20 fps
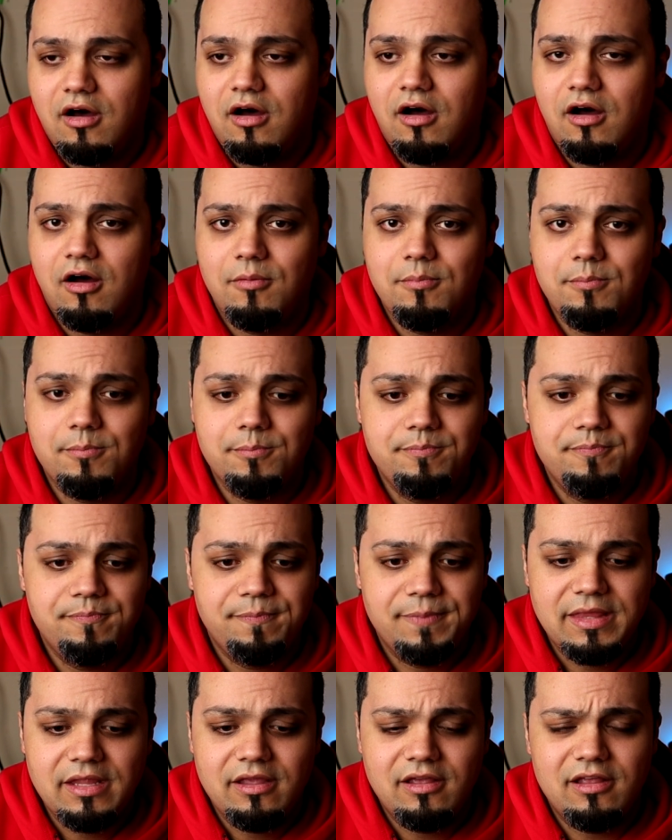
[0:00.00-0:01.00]
Um,
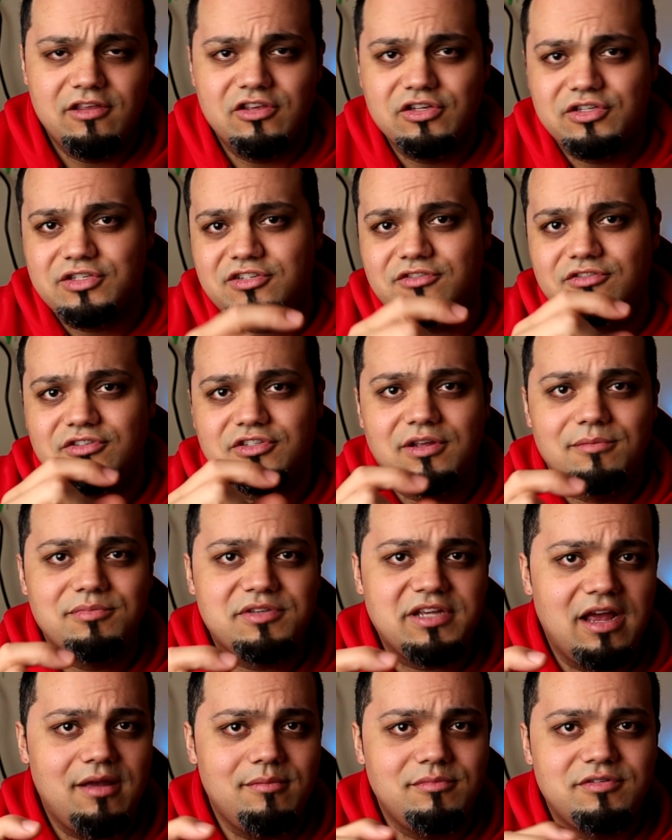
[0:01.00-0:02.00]
it just
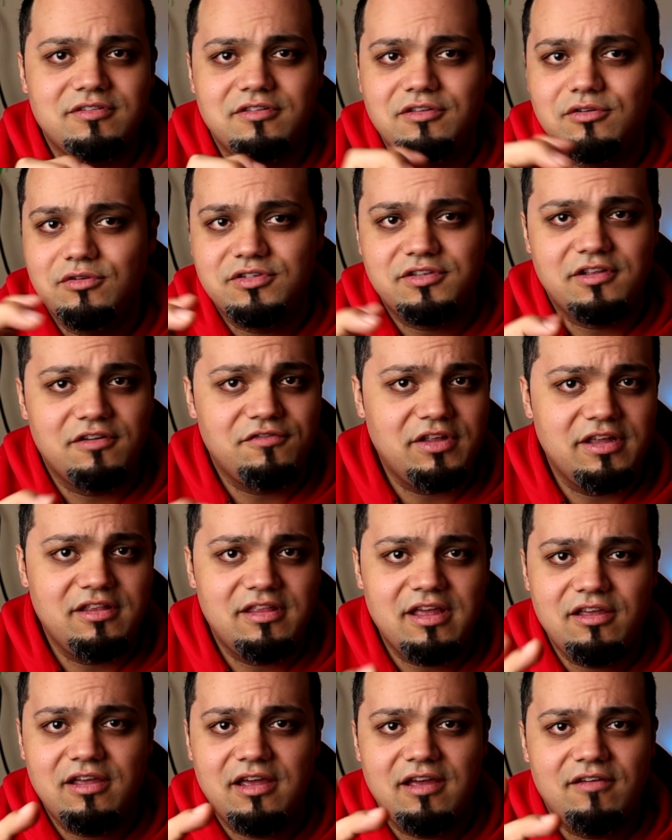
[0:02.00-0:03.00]
sometimes little stuff
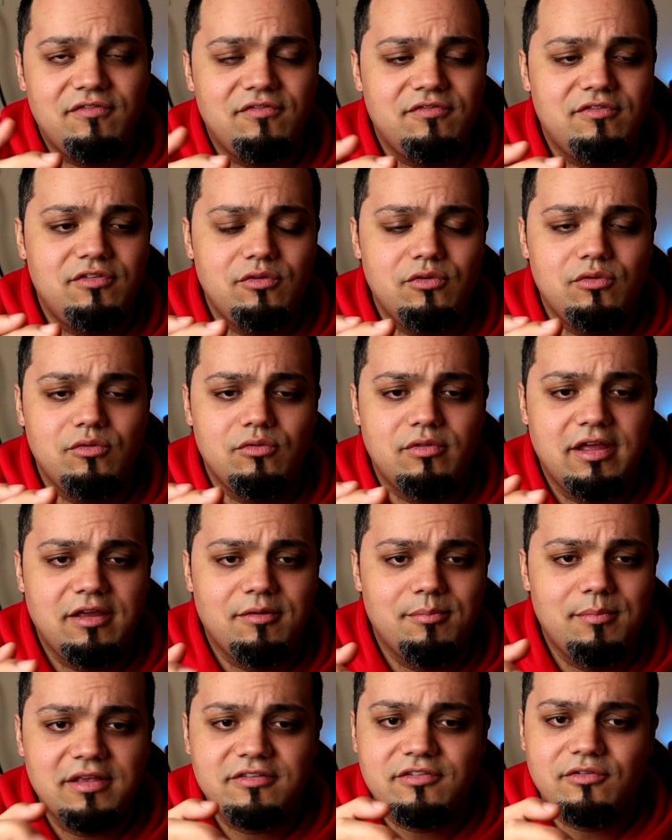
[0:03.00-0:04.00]
like that you have to
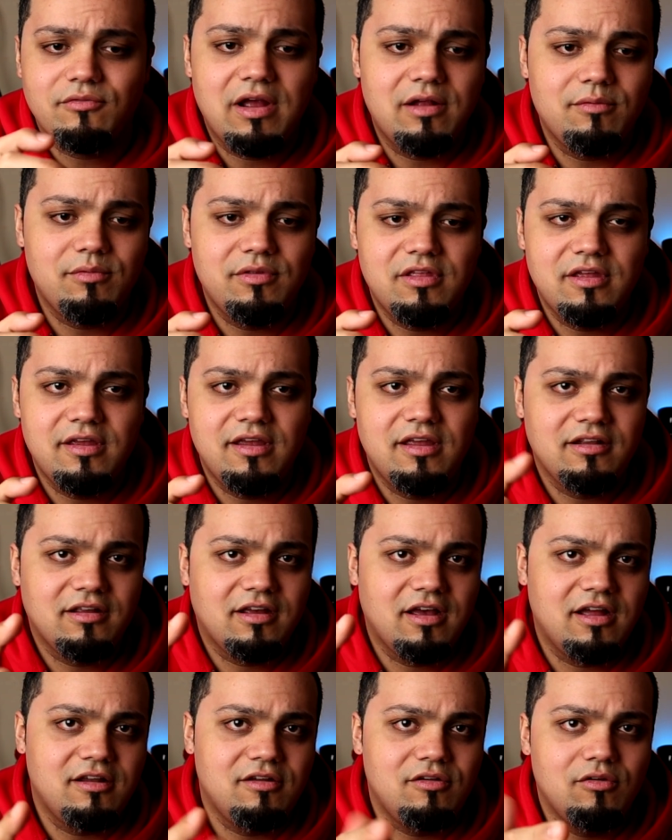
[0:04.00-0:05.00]
like mess around with it and
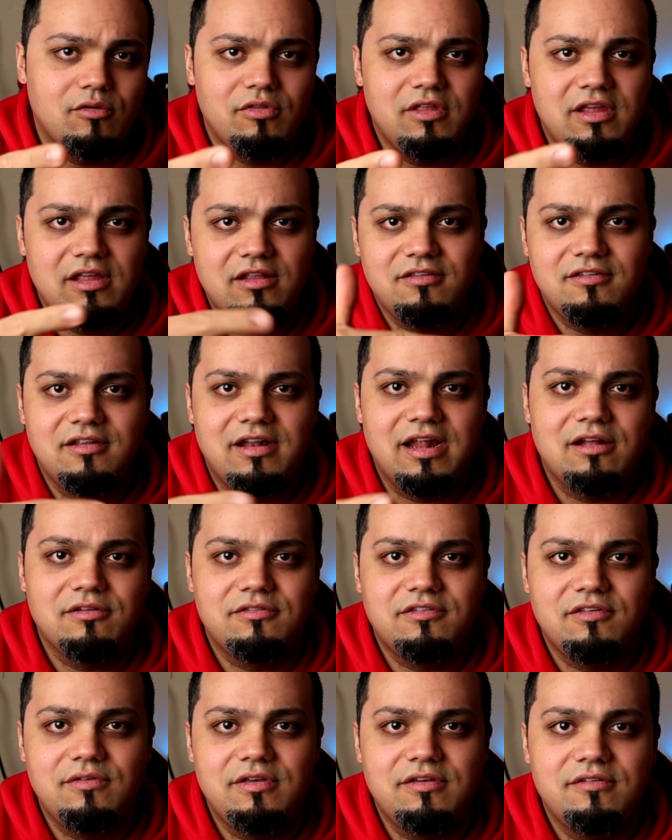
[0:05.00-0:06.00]
kind of know the ins and
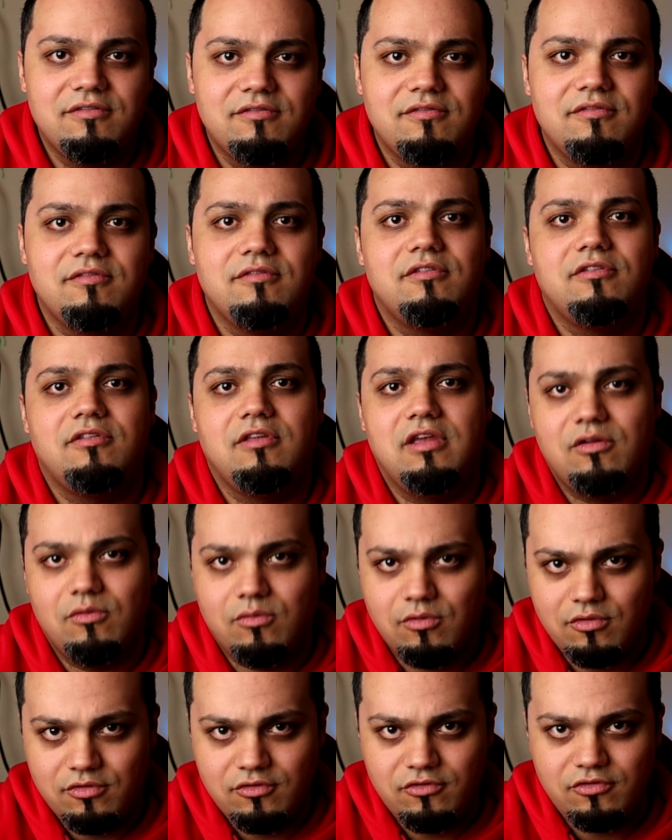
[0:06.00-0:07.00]
outs of it in
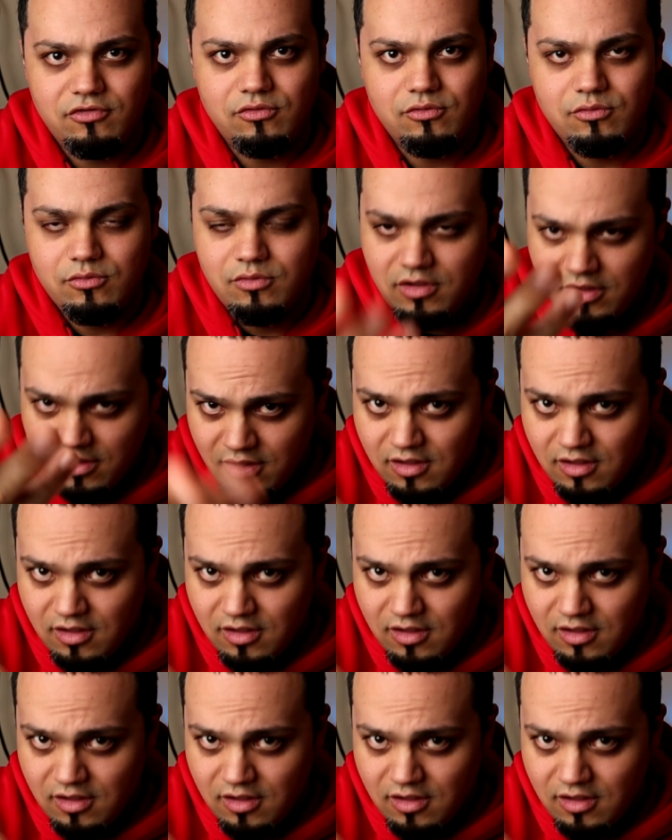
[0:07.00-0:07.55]
order to